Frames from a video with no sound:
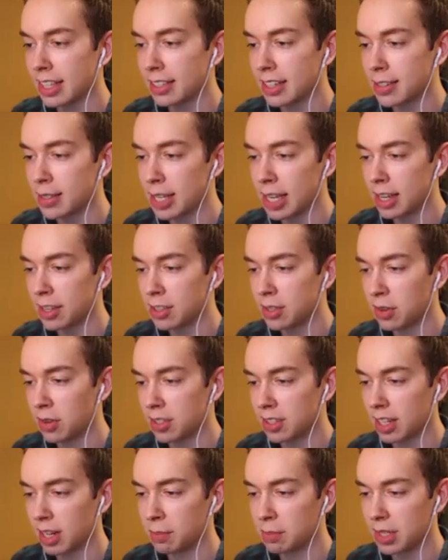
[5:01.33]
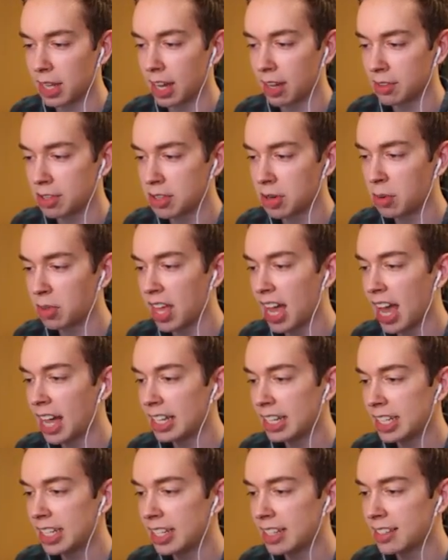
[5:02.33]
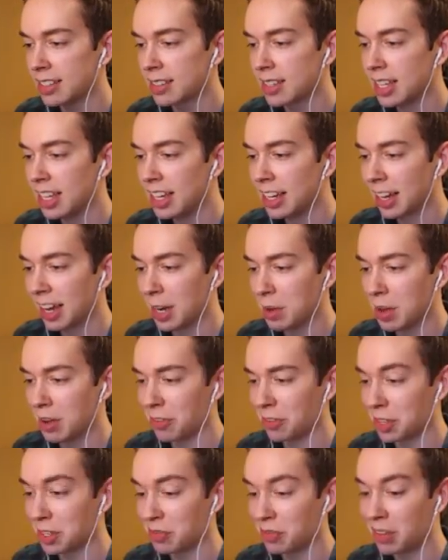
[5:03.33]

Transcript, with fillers: get to see it as soon as it comes out. So that is gonna be it for this